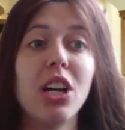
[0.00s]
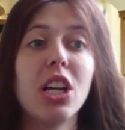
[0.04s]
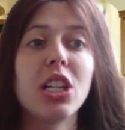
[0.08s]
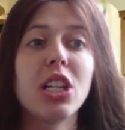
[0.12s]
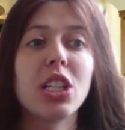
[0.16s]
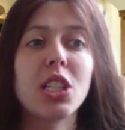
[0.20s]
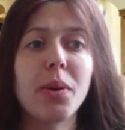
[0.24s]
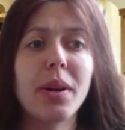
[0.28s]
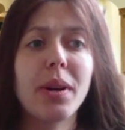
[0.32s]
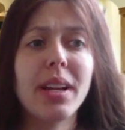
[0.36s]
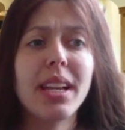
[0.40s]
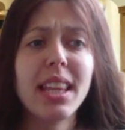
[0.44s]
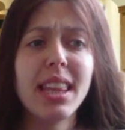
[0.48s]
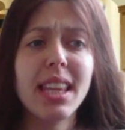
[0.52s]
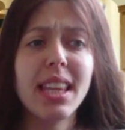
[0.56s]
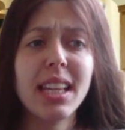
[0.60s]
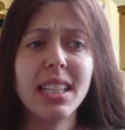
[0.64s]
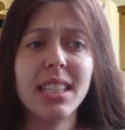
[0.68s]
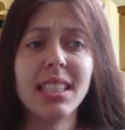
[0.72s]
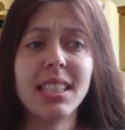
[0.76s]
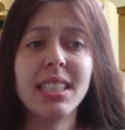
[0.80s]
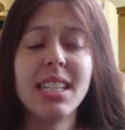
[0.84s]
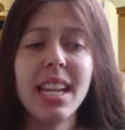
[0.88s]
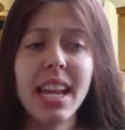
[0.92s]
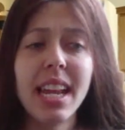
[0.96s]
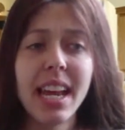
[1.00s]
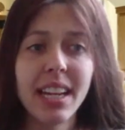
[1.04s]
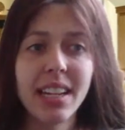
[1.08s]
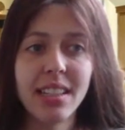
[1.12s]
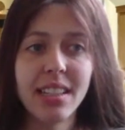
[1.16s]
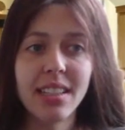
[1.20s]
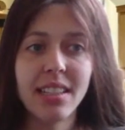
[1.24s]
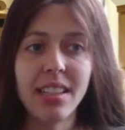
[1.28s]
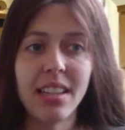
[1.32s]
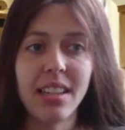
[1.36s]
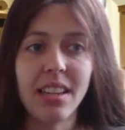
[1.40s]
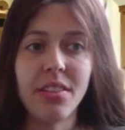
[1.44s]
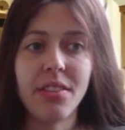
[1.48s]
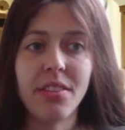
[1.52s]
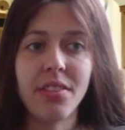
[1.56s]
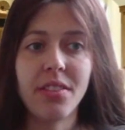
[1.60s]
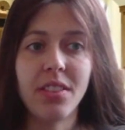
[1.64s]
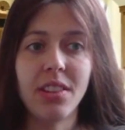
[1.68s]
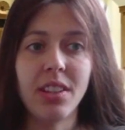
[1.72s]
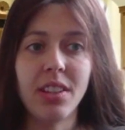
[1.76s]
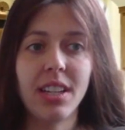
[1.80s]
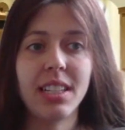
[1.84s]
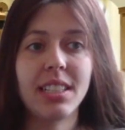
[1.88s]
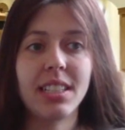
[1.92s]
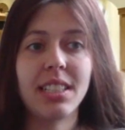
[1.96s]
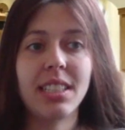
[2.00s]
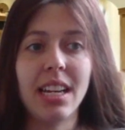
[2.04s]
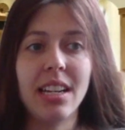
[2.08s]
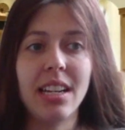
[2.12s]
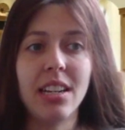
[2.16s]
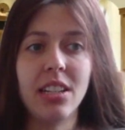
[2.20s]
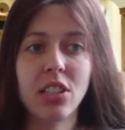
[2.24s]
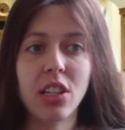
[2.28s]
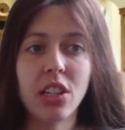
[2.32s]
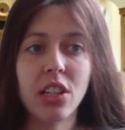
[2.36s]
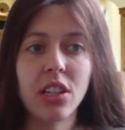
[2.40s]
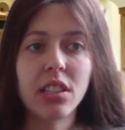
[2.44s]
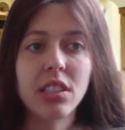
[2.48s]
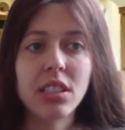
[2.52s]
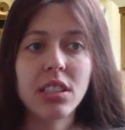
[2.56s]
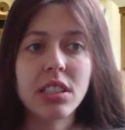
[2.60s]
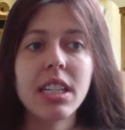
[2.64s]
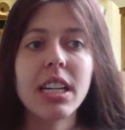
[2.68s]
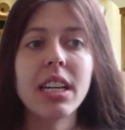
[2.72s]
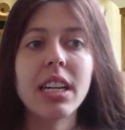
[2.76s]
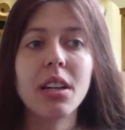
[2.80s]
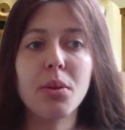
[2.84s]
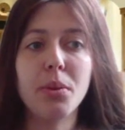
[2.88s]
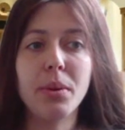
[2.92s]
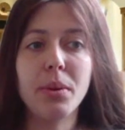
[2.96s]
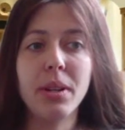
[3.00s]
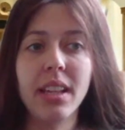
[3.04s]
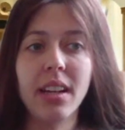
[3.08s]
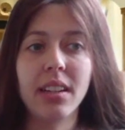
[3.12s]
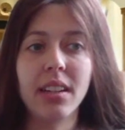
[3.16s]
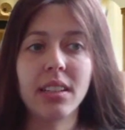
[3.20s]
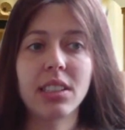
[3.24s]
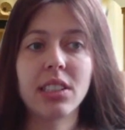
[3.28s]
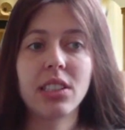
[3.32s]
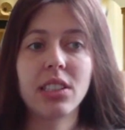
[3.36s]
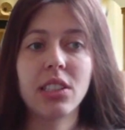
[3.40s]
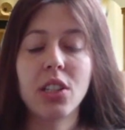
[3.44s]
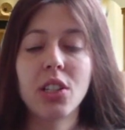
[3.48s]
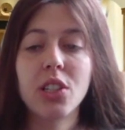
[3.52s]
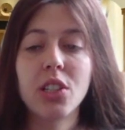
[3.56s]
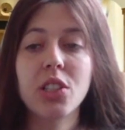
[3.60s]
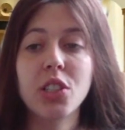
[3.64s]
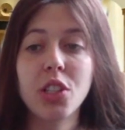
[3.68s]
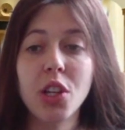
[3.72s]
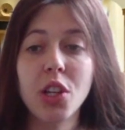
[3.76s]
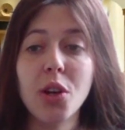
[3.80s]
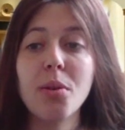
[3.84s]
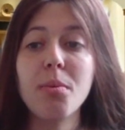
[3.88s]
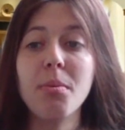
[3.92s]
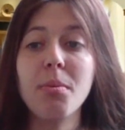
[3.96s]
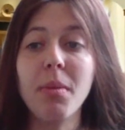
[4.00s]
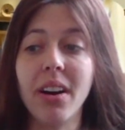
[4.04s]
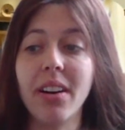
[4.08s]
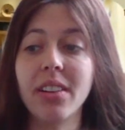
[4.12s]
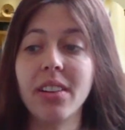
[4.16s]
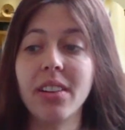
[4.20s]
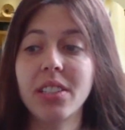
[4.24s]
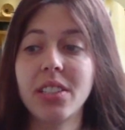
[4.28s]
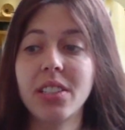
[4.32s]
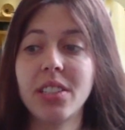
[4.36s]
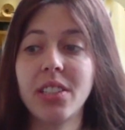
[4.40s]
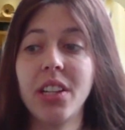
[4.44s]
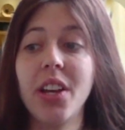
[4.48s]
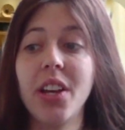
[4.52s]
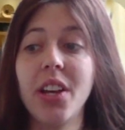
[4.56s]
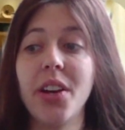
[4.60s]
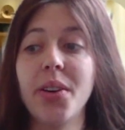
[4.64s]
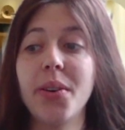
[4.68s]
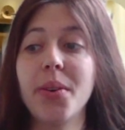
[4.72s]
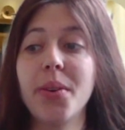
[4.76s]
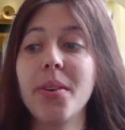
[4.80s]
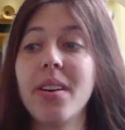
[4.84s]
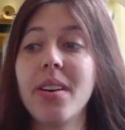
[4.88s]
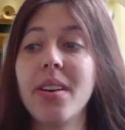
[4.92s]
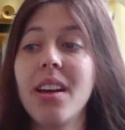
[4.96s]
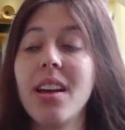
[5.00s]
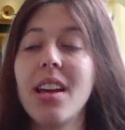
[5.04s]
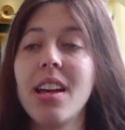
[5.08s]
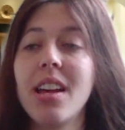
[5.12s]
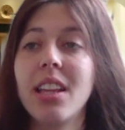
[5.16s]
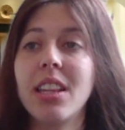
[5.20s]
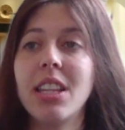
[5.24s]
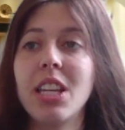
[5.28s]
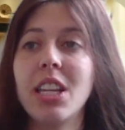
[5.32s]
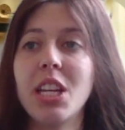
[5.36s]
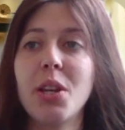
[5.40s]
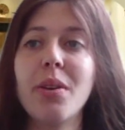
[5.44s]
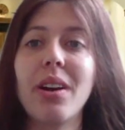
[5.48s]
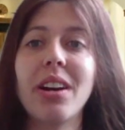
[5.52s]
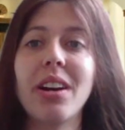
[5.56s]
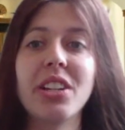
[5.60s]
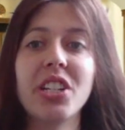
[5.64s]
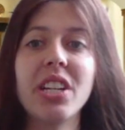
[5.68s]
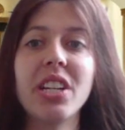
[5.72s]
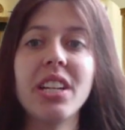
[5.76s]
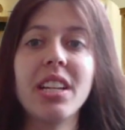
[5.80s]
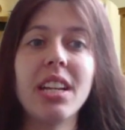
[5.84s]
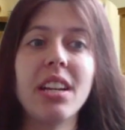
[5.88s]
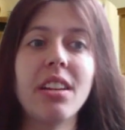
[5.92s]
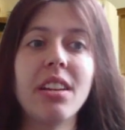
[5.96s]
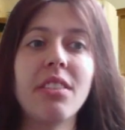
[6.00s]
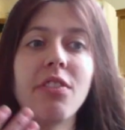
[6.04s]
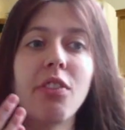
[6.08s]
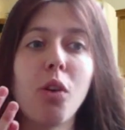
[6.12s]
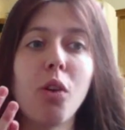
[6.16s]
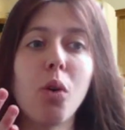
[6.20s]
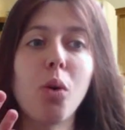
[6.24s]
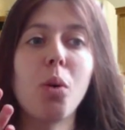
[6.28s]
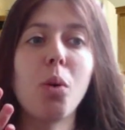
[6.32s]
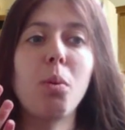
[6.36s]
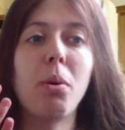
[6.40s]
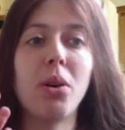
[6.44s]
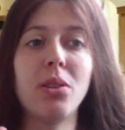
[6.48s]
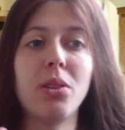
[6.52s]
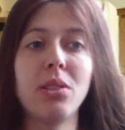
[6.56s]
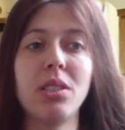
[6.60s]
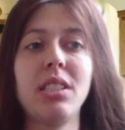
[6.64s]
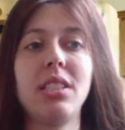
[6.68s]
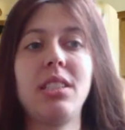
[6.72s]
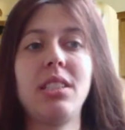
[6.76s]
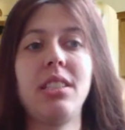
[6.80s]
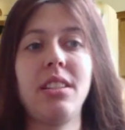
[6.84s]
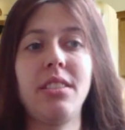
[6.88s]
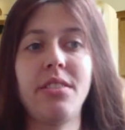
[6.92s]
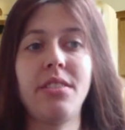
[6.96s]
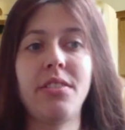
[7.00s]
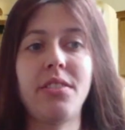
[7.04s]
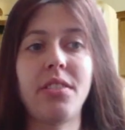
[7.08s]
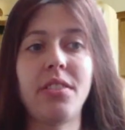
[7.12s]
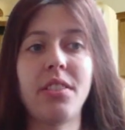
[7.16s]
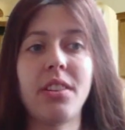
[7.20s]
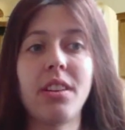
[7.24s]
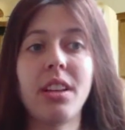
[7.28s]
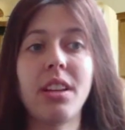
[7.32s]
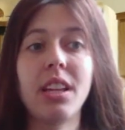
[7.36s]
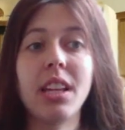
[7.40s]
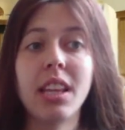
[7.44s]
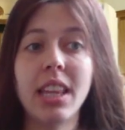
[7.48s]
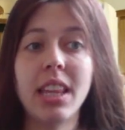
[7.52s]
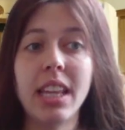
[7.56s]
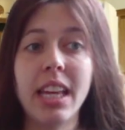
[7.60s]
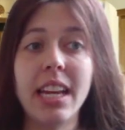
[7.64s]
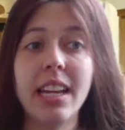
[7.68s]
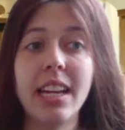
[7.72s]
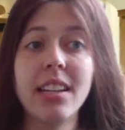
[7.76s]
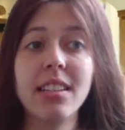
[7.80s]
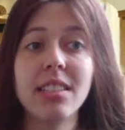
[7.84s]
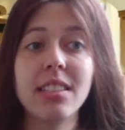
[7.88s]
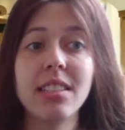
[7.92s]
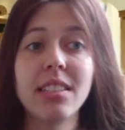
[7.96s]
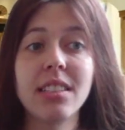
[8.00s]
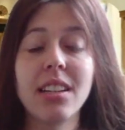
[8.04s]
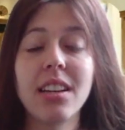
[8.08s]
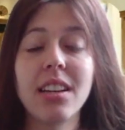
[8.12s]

So anything that's negative that is said is going to stick with us so much so that you actually need four positive things